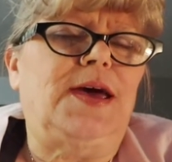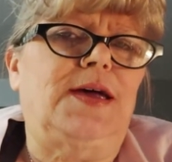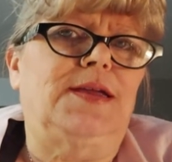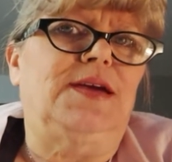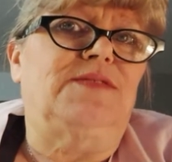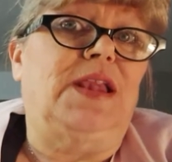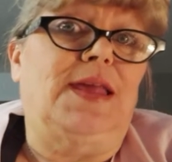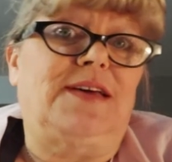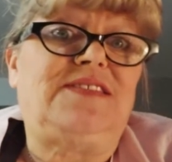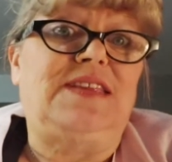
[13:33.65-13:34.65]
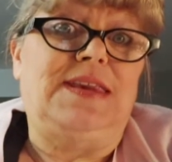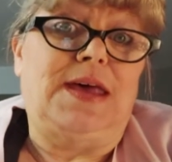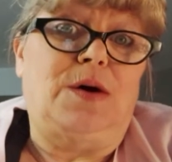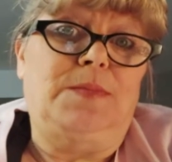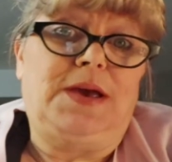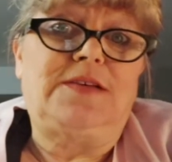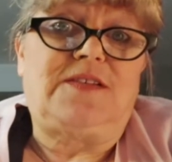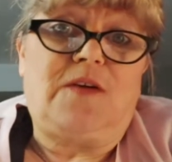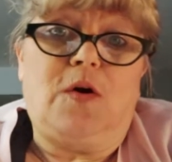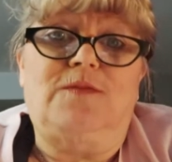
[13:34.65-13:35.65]
and even less now because
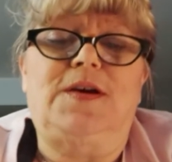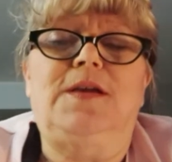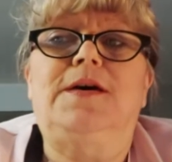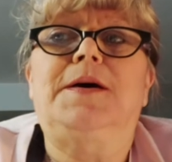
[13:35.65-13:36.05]
of COVID.